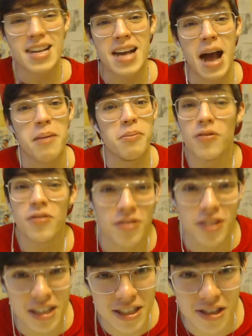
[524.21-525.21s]
I'm moving
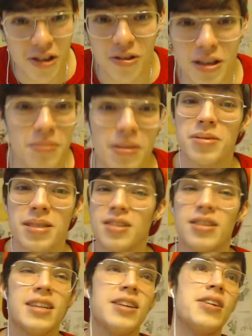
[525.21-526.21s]
really slowly. But I'm still
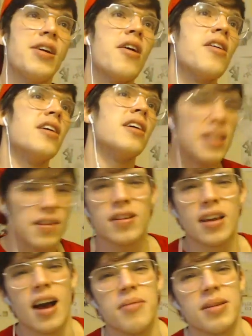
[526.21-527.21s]
here. Leave a
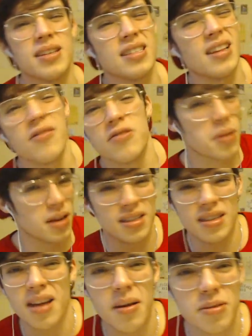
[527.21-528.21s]
comment, because I love responding
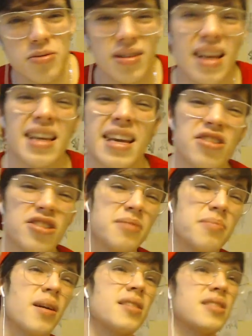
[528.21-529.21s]
to comments with Genki energy and
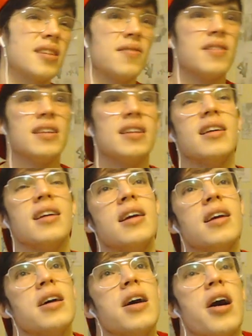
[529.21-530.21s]
positivity.
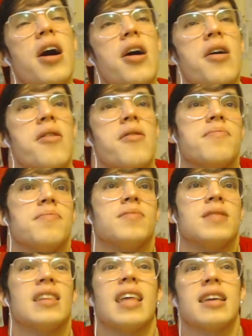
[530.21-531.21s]

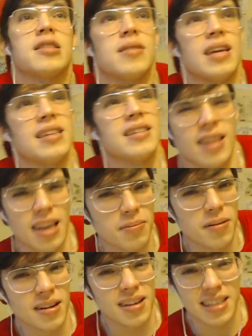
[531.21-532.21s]
Hit the like
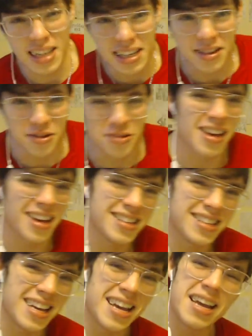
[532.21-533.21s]
button, because I need those likes,
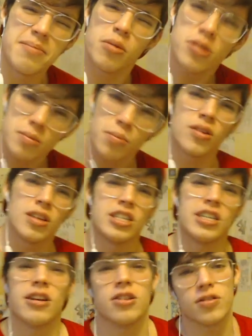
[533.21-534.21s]
and most importantly,
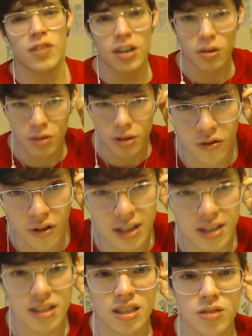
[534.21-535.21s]
share this video with your
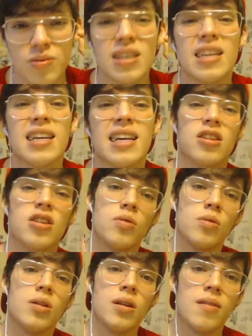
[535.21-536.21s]
friends, because we need to get the good
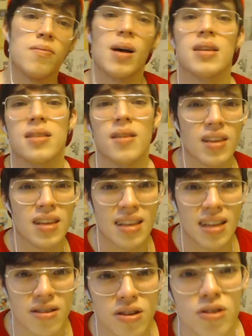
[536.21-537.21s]
word, positive thinking
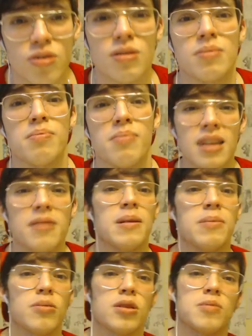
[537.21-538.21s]
out there to as many
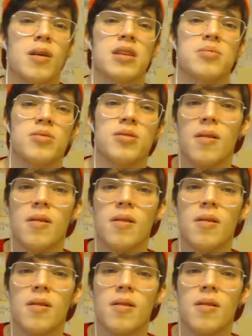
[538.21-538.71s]
people as possible.